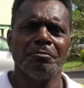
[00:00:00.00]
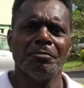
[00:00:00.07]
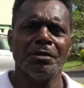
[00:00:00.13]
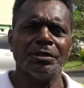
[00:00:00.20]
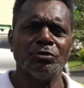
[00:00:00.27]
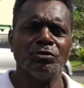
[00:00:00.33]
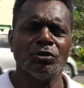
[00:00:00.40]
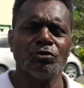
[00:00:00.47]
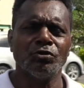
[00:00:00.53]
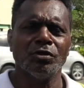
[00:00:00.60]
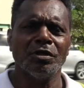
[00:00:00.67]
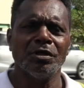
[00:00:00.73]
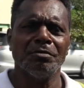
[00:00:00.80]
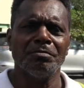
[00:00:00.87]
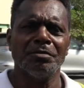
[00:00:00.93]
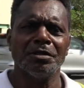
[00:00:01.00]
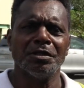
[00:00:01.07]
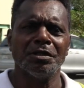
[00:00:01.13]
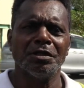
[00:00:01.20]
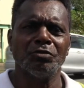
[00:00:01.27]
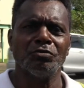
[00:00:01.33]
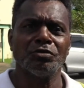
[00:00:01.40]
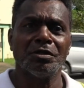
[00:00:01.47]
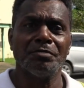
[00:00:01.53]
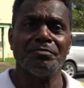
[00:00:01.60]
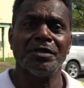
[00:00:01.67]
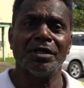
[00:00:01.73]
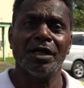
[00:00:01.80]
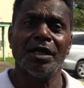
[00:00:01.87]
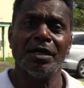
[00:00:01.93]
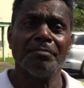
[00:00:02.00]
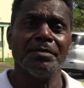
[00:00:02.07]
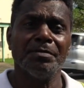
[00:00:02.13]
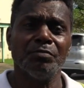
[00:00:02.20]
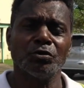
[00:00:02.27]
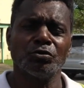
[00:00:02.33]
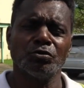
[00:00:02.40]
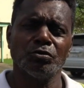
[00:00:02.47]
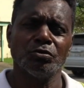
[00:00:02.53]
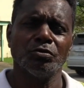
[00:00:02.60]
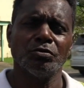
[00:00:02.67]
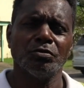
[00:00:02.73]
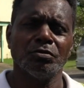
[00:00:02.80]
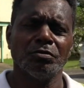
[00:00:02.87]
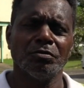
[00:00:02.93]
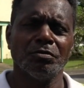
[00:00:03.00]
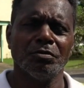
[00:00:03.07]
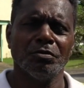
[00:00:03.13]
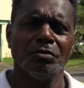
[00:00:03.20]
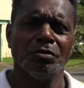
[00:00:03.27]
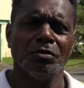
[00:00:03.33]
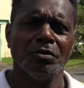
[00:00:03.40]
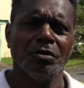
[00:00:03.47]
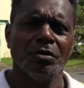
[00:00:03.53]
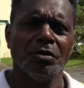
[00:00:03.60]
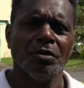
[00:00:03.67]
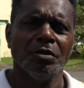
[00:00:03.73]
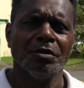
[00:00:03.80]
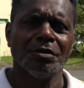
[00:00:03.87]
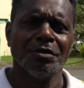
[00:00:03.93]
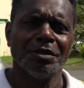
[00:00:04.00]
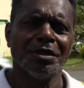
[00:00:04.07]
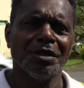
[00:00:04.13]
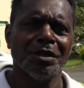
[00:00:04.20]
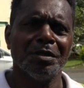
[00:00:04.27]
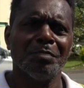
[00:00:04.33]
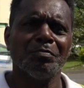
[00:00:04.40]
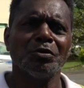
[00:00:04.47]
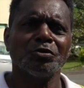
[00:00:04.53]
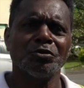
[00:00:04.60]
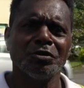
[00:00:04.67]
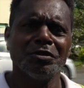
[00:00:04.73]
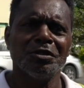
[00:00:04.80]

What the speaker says: People will never abuse their leave entitlements if the environment at their workplace is good.